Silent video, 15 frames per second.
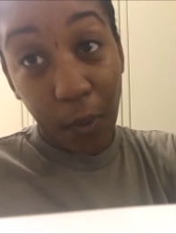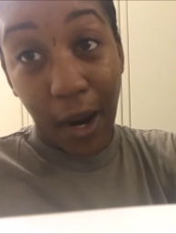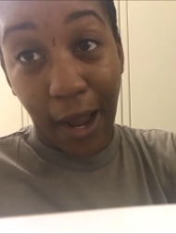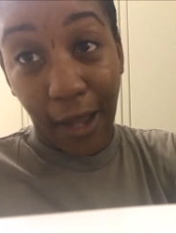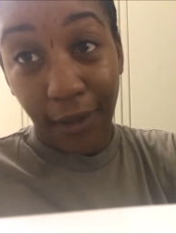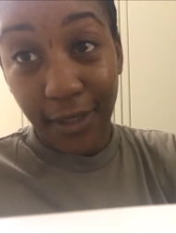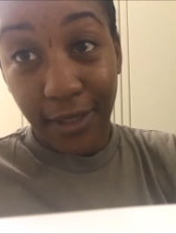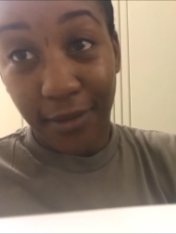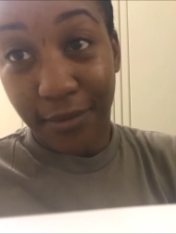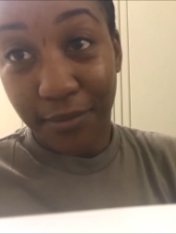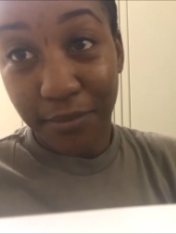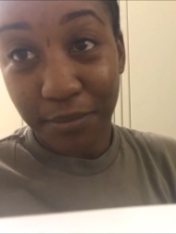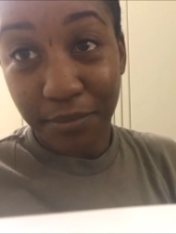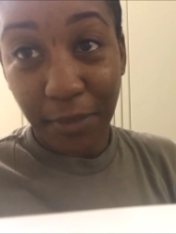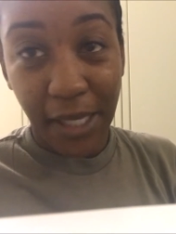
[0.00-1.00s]
wilding,
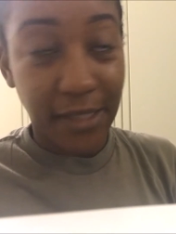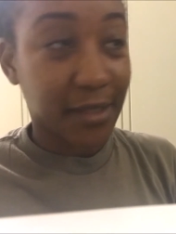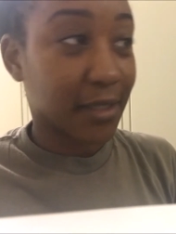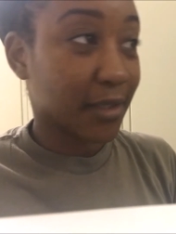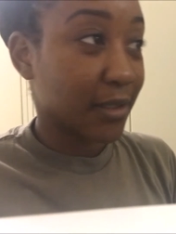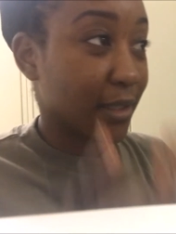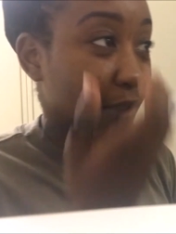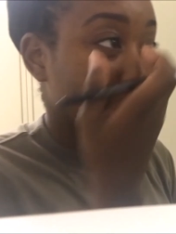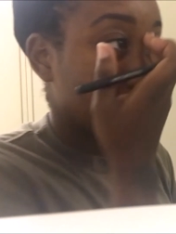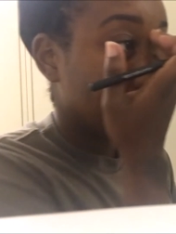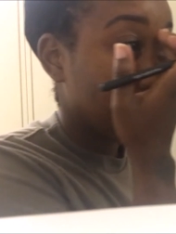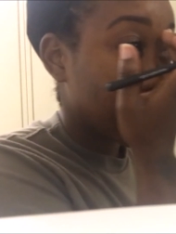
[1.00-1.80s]
basically.